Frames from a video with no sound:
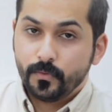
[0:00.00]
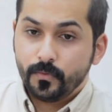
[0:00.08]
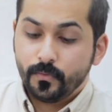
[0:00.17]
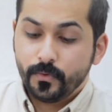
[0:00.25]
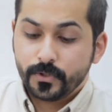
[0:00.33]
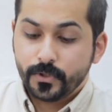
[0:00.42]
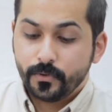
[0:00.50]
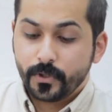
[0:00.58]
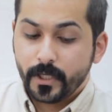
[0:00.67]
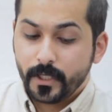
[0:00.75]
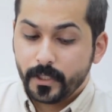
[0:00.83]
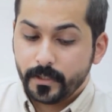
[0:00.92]
which you
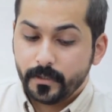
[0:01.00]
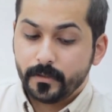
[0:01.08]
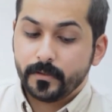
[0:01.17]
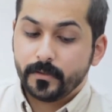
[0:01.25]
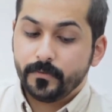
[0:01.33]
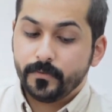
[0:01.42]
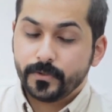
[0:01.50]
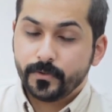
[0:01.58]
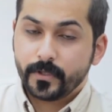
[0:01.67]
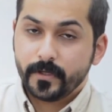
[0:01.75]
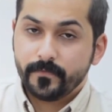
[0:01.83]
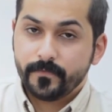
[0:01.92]

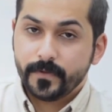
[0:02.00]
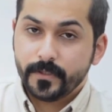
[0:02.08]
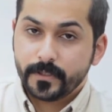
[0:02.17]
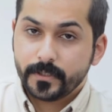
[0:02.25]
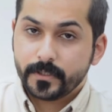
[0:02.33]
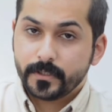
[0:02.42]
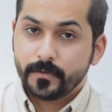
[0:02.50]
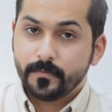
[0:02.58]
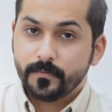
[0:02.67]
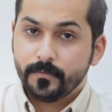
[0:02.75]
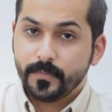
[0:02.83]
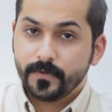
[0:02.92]
can finish
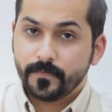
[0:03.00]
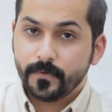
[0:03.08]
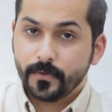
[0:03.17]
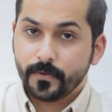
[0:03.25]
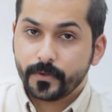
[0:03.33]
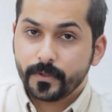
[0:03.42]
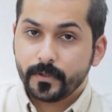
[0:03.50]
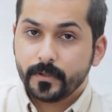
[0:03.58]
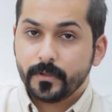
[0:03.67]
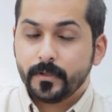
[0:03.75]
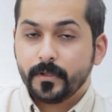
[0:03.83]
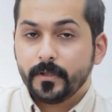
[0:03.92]
before
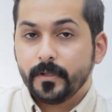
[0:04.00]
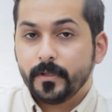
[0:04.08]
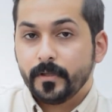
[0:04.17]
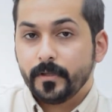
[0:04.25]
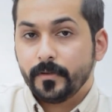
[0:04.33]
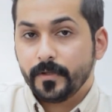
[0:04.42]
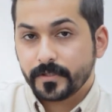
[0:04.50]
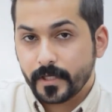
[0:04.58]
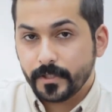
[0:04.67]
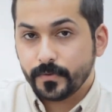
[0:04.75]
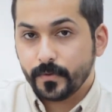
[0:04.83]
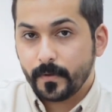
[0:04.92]
the
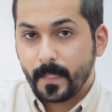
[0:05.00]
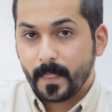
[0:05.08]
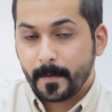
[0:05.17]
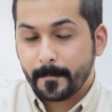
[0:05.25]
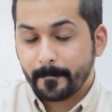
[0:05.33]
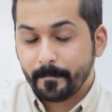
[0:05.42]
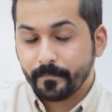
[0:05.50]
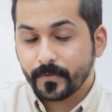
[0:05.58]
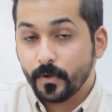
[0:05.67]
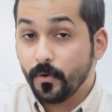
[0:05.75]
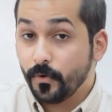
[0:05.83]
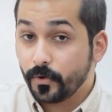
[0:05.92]
schedule
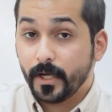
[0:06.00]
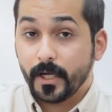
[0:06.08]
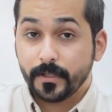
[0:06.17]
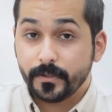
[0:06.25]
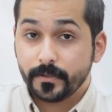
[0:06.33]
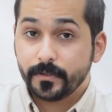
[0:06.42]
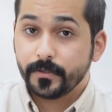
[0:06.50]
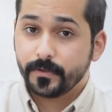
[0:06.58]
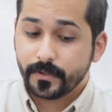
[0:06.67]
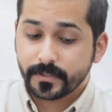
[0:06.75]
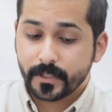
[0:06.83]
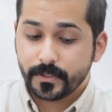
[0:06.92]
or ahead
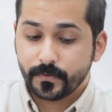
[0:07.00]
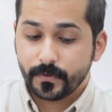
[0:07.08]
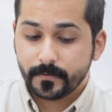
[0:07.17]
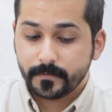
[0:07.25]
the schedule.